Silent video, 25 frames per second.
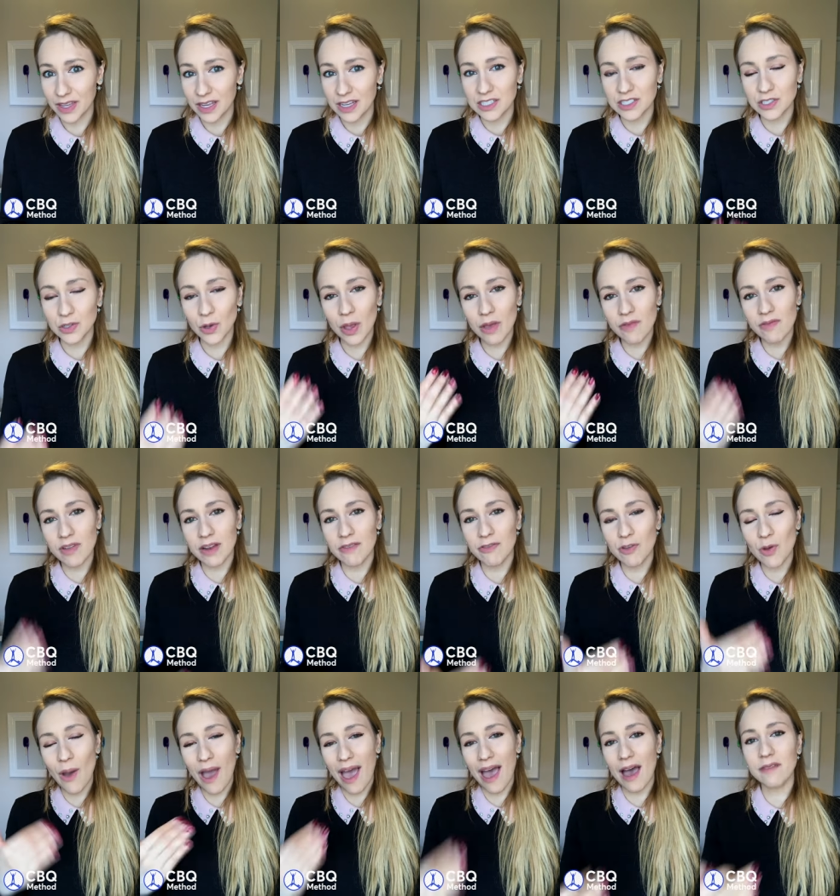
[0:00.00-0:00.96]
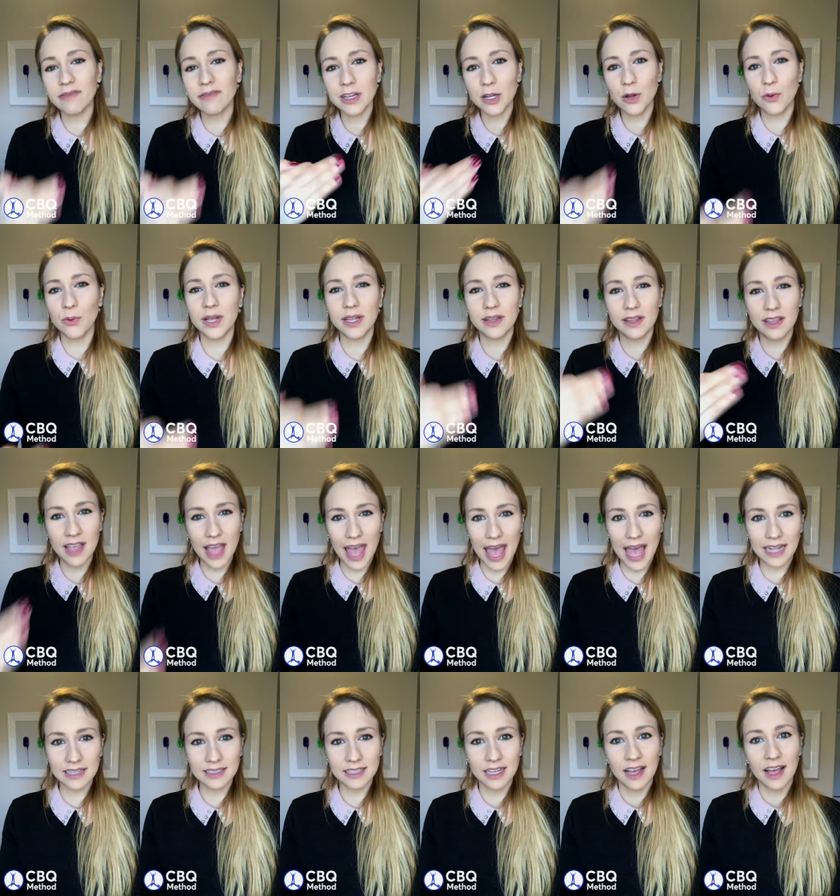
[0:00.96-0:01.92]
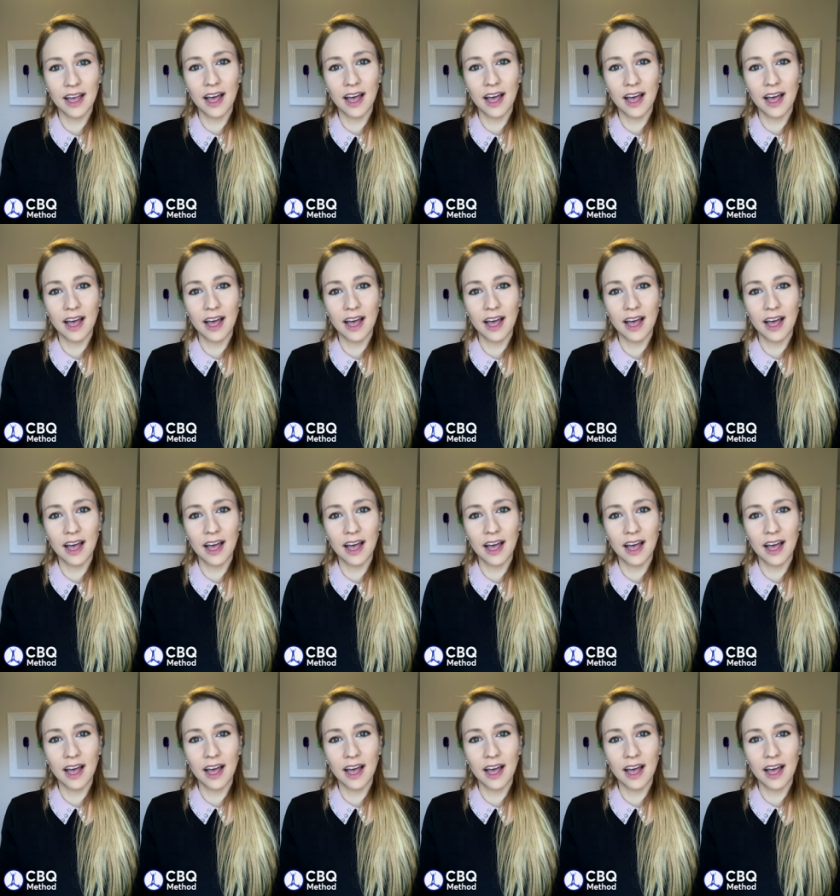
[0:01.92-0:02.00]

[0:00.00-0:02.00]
So, even if you haven't quit yet,